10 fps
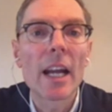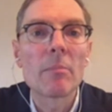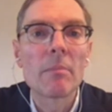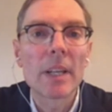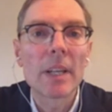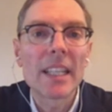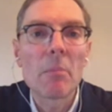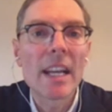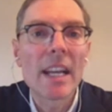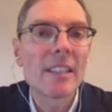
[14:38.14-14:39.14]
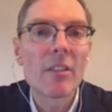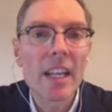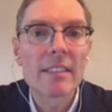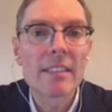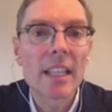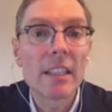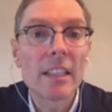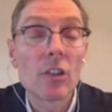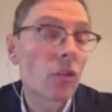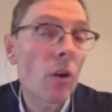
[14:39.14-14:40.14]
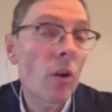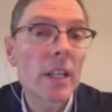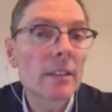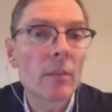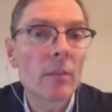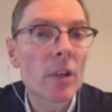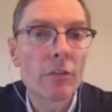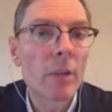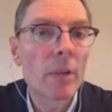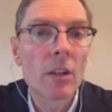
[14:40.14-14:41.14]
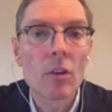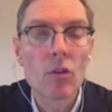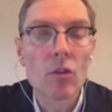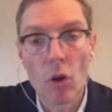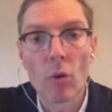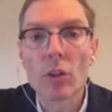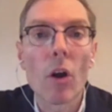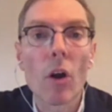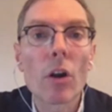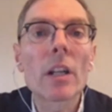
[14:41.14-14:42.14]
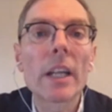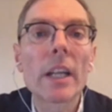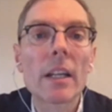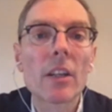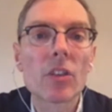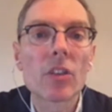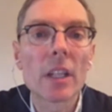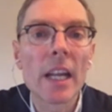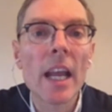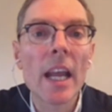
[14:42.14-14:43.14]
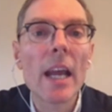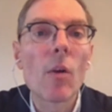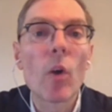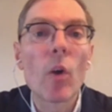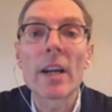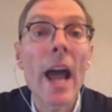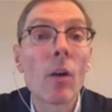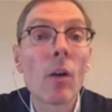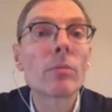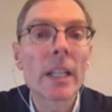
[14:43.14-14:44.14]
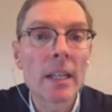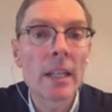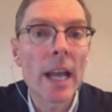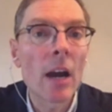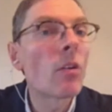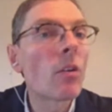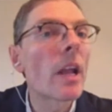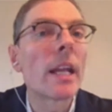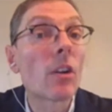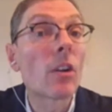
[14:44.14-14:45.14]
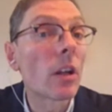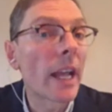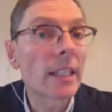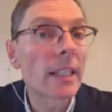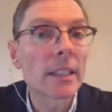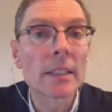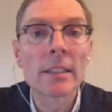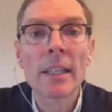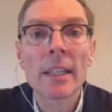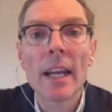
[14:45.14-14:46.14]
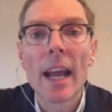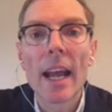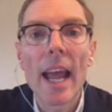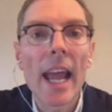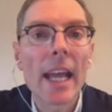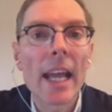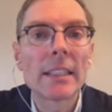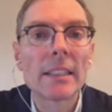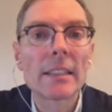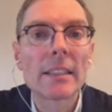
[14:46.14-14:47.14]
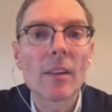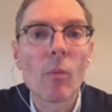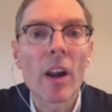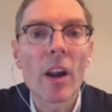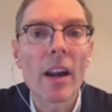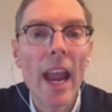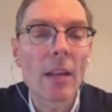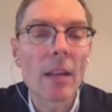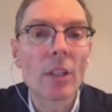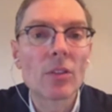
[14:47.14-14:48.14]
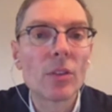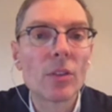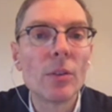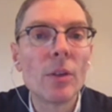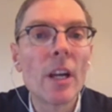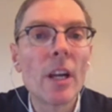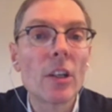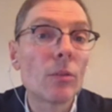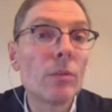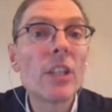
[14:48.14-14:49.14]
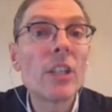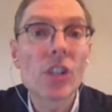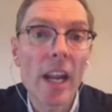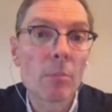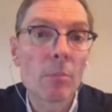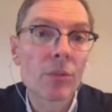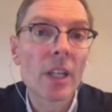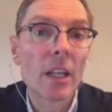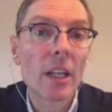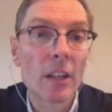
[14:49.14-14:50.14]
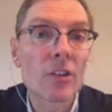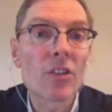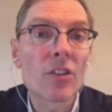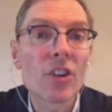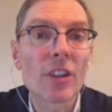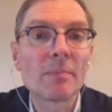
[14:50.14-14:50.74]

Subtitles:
But the amazing thing is that these stories that would have been told orally initially were now written down and collected, and we're able to reshape literature.